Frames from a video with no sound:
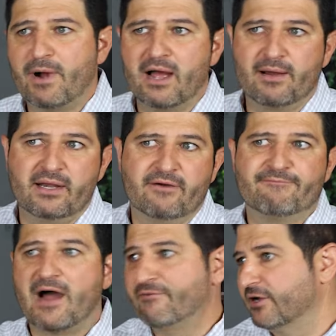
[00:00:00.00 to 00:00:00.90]
buying
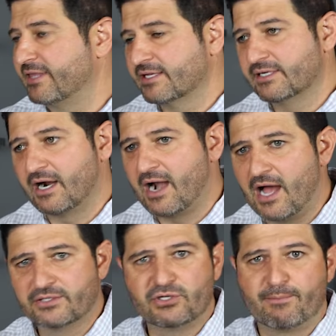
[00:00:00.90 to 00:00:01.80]
a $500,000
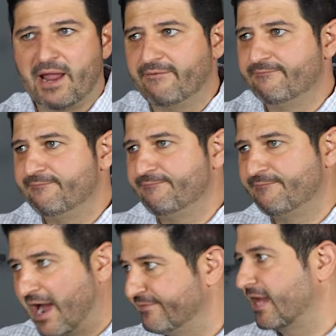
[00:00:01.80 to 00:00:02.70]
house, you're paying
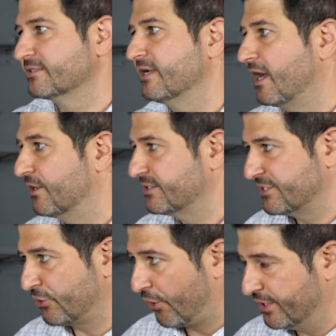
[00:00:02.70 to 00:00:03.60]
$5,000
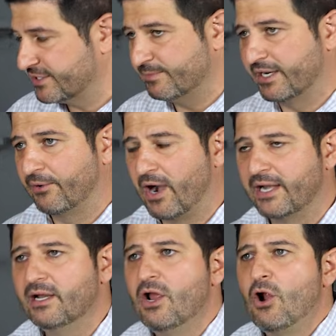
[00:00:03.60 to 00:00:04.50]
as earnest money,
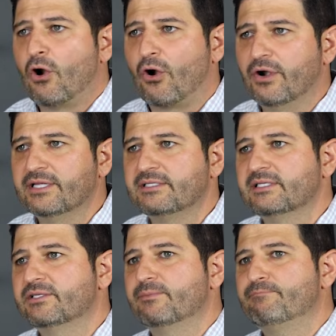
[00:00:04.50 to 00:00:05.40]
right? Earnest
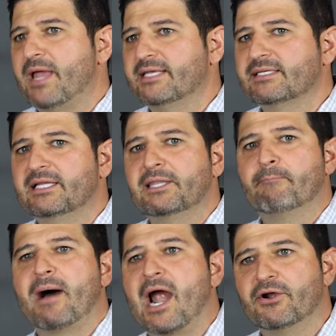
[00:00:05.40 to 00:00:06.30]
is basically
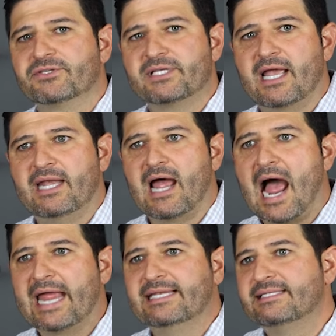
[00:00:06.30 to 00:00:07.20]
the buyer saying,
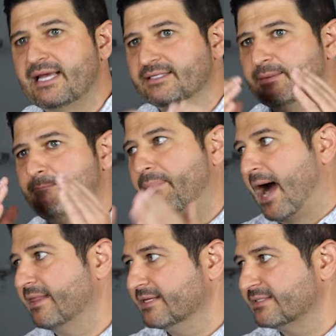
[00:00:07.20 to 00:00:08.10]
I intend to
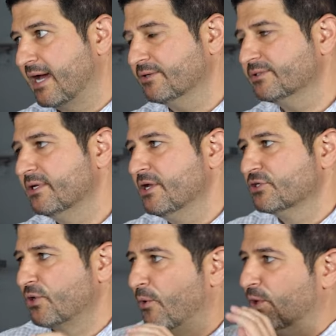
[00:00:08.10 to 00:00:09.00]
buy this house,
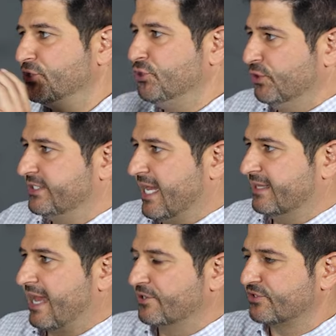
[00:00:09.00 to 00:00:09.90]
so I want you to
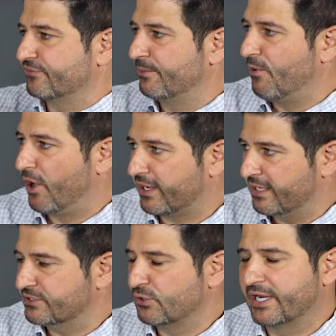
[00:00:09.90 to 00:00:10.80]
take the house off the
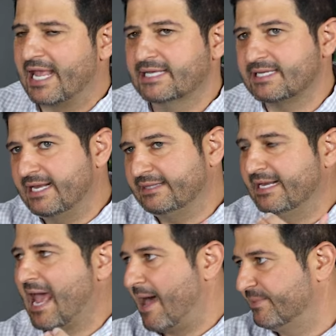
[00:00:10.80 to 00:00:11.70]
market. So in case
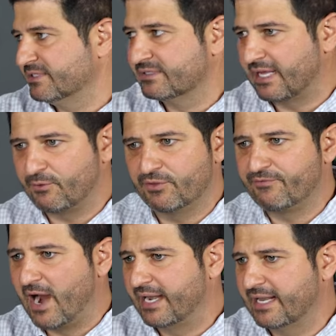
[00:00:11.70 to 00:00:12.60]
anything happens, like
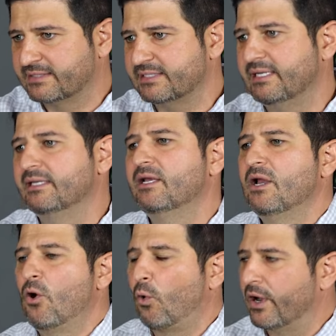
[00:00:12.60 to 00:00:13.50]
with financing
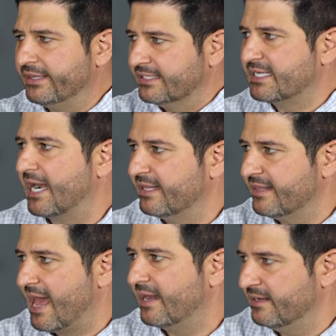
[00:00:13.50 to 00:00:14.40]
or anything tied
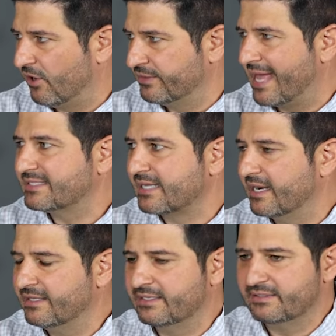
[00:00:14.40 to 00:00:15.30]
to that on that
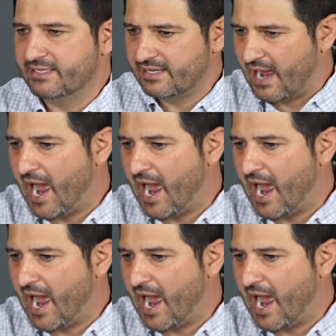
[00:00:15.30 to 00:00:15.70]
side of the